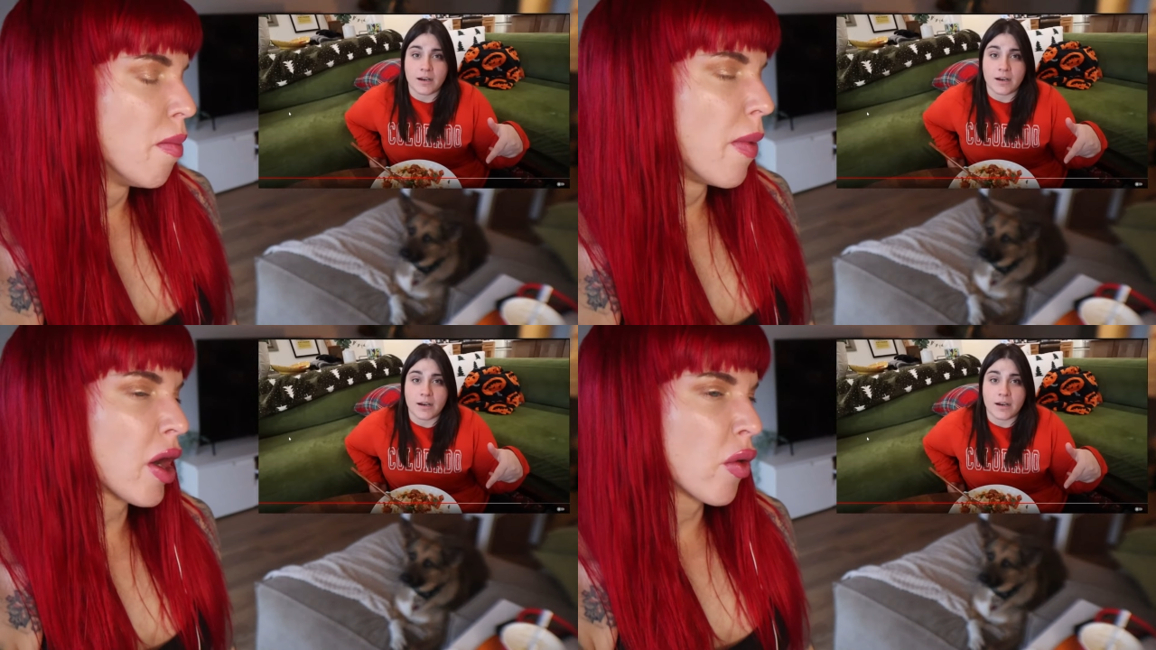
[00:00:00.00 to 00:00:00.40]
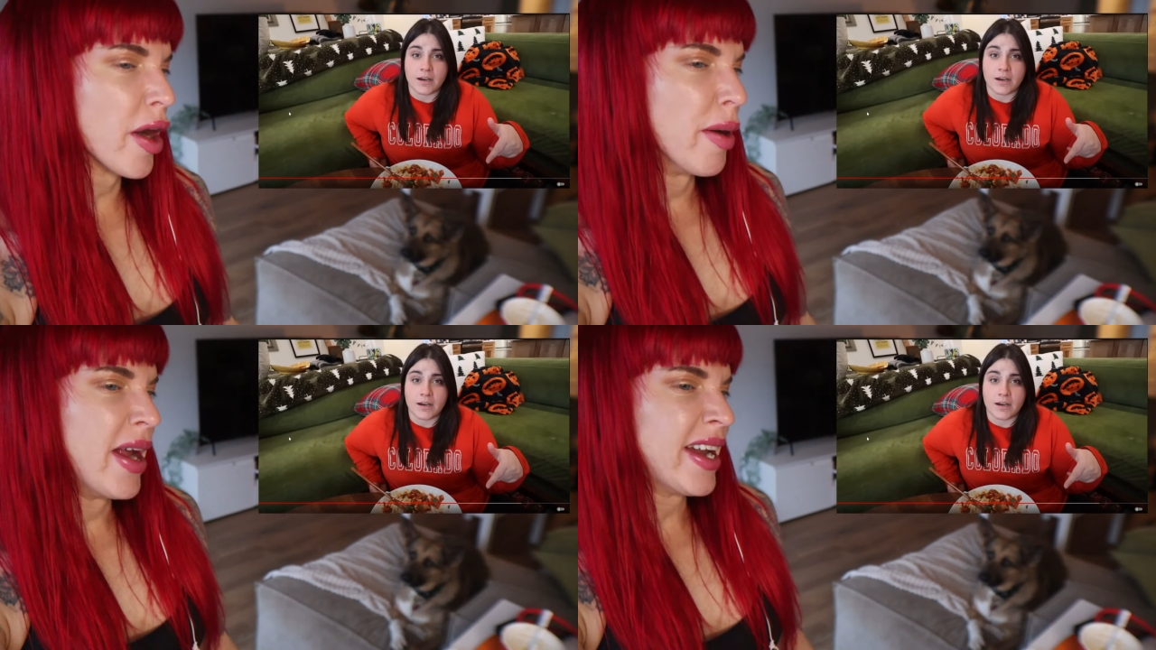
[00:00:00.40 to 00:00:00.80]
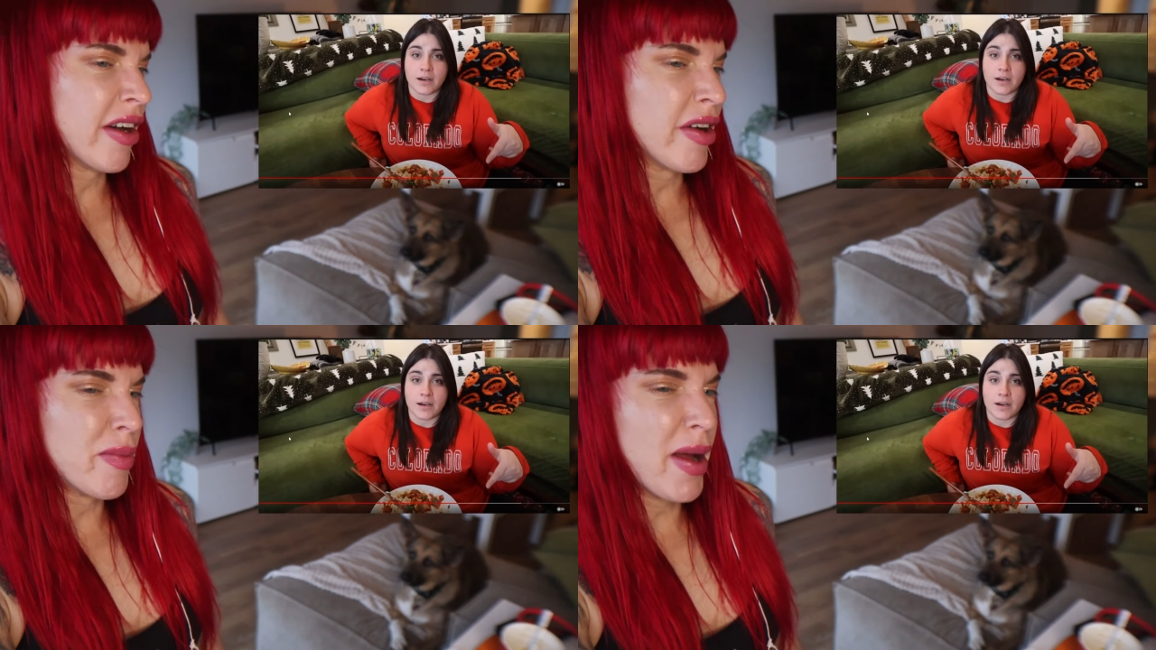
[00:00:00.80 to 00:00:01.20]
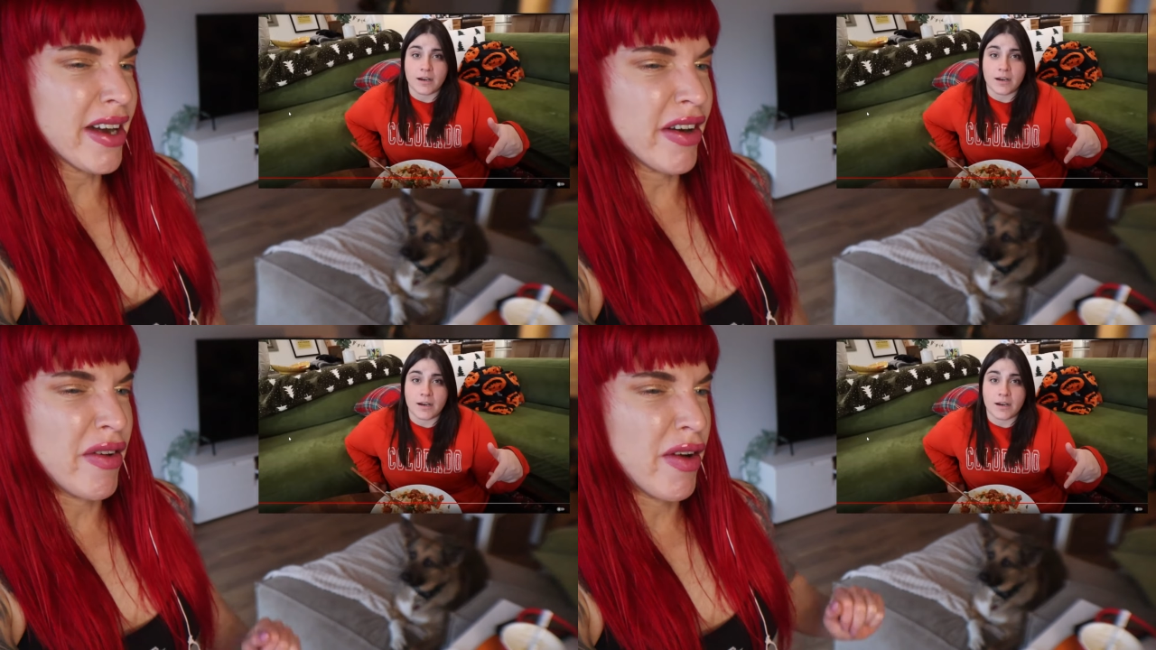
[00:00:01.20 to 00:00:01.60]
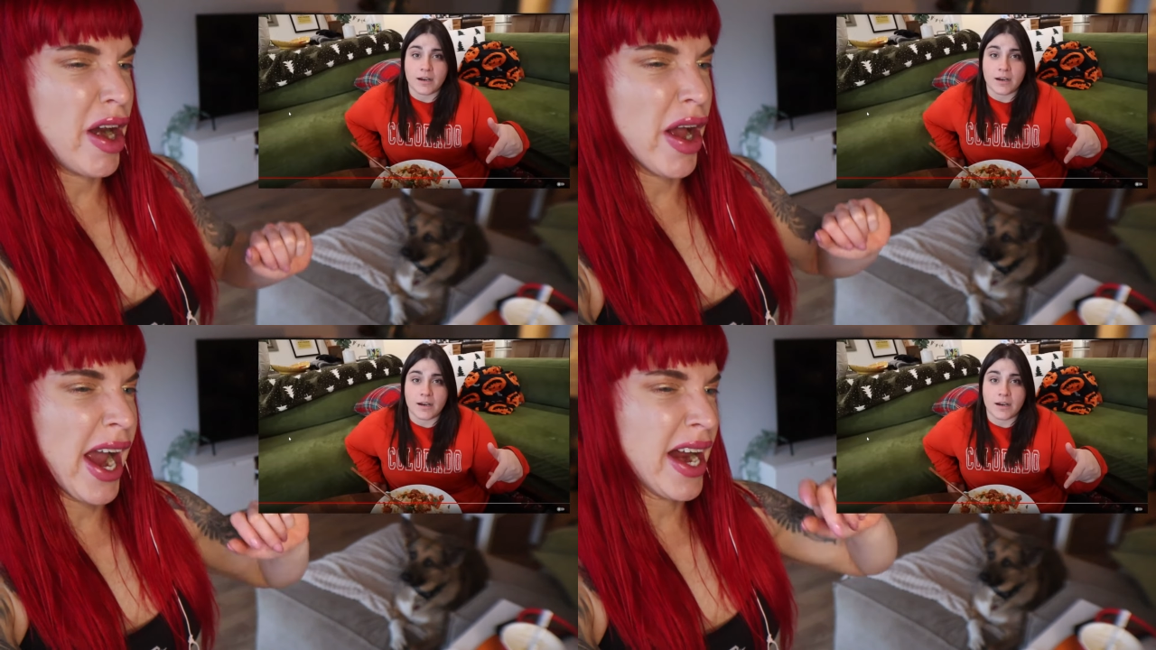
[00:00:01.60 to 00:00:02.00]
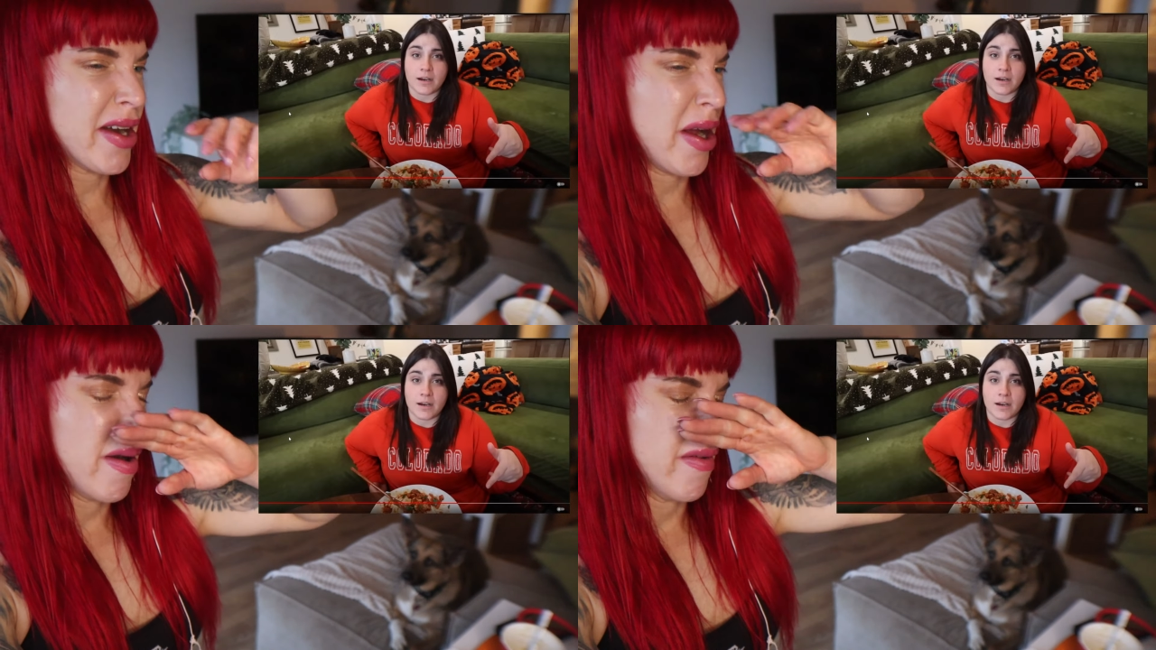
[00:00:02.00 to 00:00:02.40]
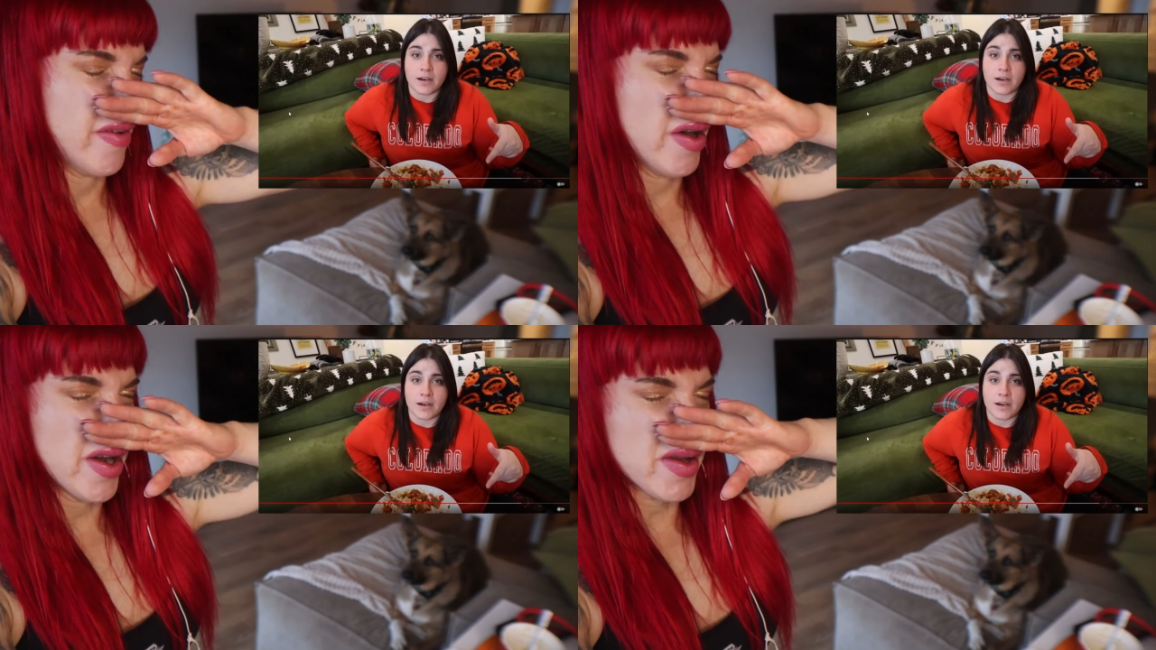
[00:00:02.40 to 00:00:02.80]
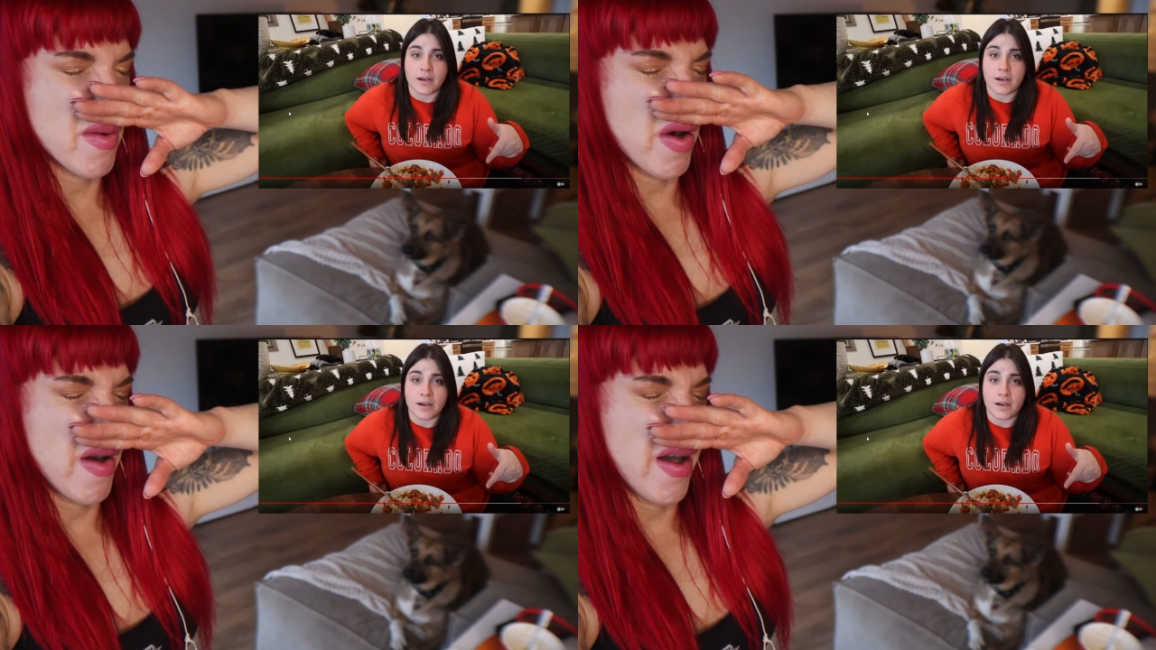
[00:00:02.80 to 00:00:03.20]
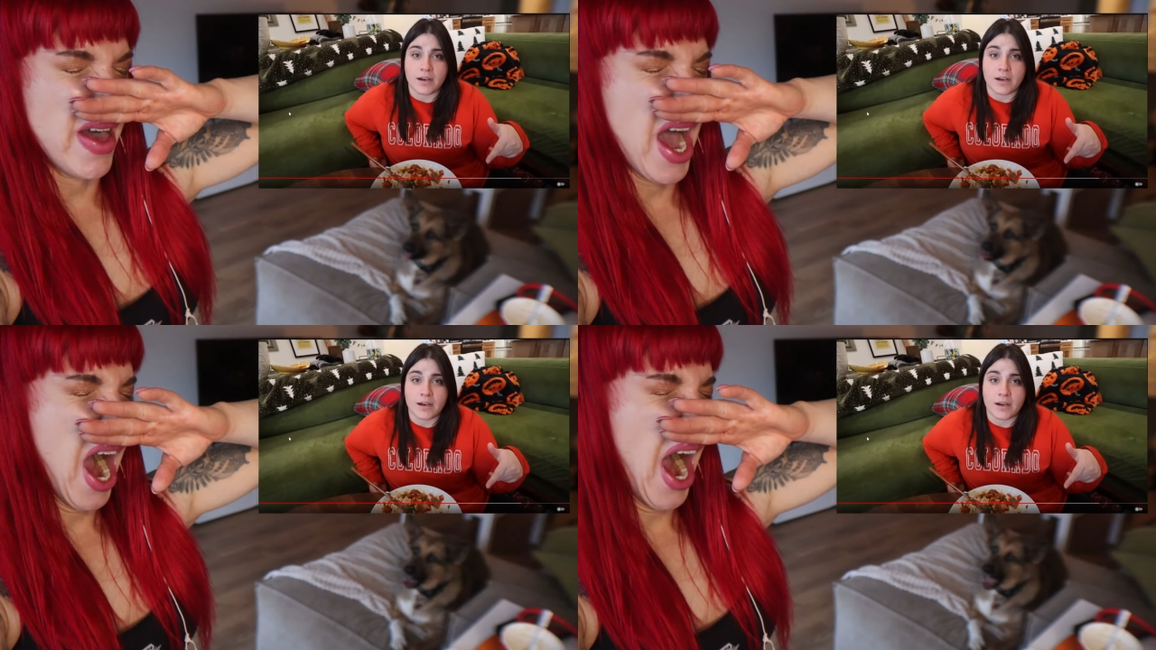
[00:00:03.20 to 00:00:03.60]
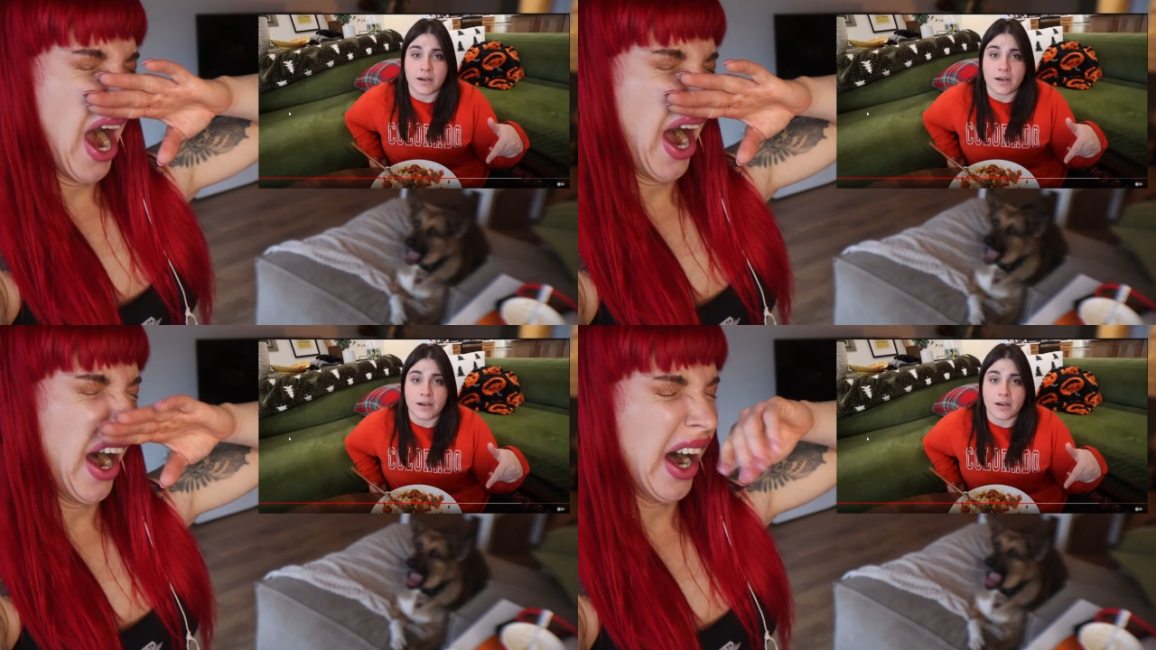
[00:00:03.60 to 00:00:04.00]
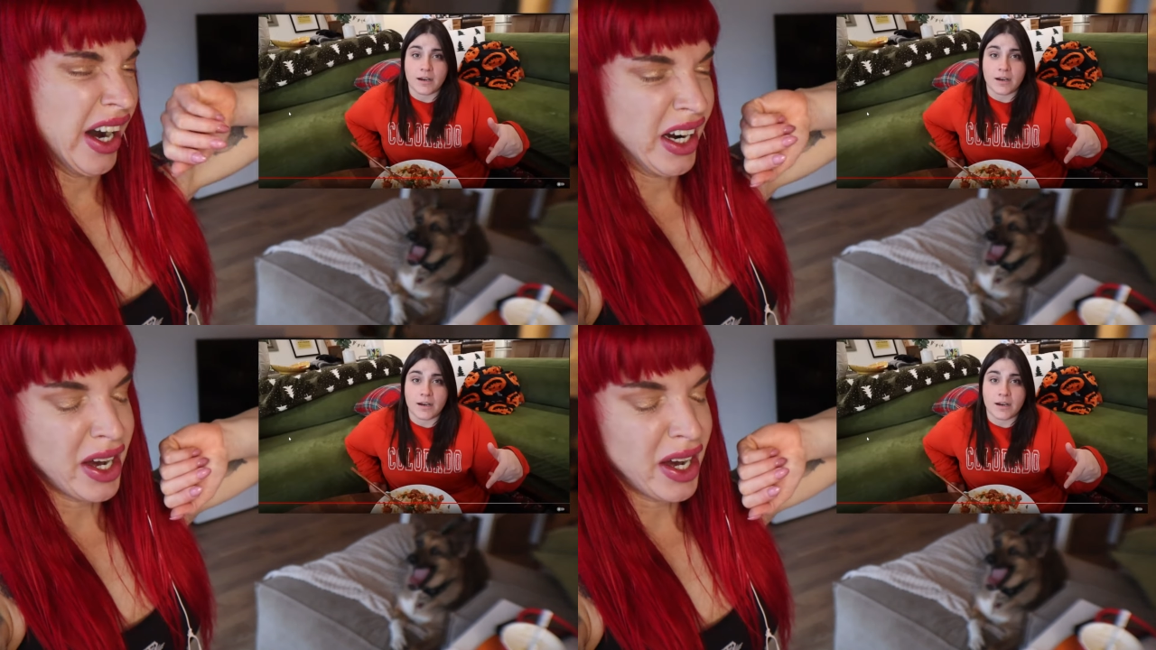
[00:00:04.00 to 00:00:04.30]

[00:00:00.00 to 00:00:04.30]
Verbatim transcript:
Speaker 1: But Cronometer is better if you're looking to focus more on uh,